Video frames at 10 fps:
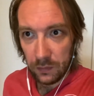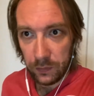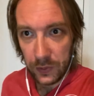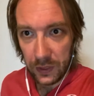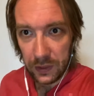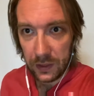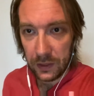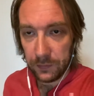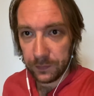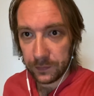but
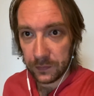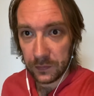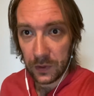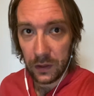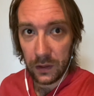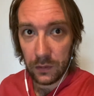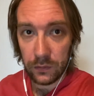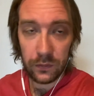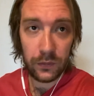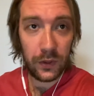um,
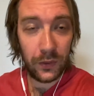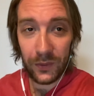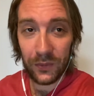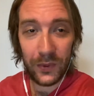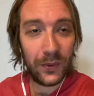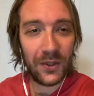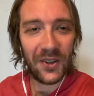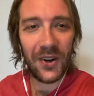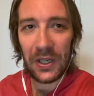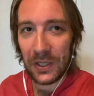we'll, we will
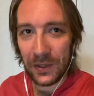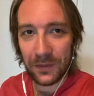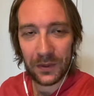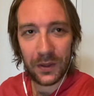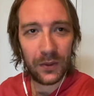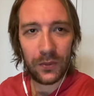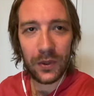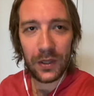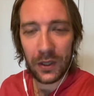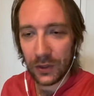all
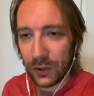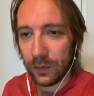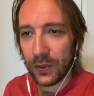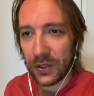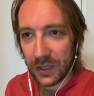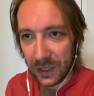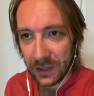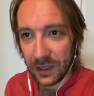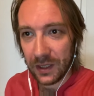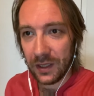
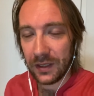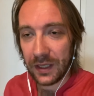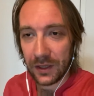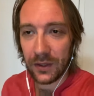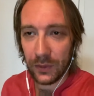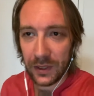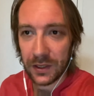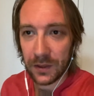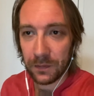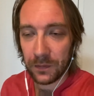100% get through
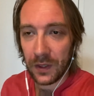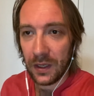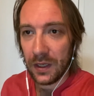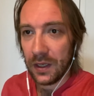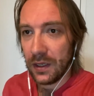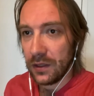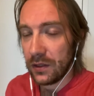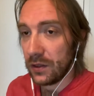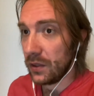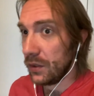this.
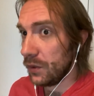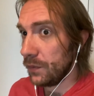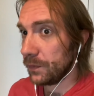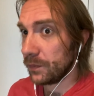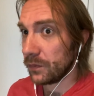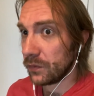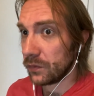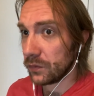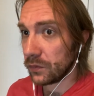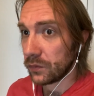So,
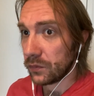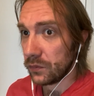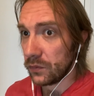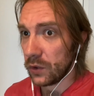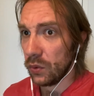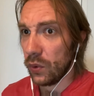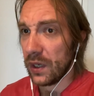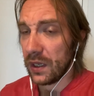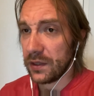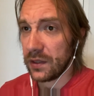what
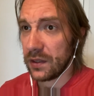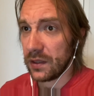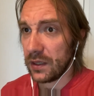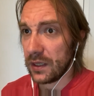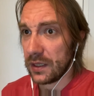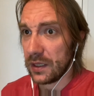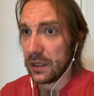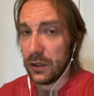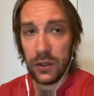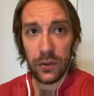else? Uh,
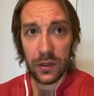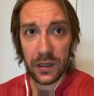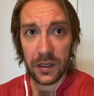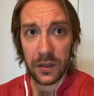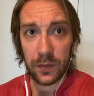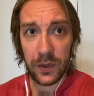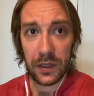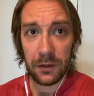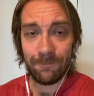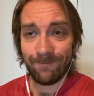New York has
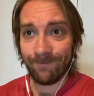been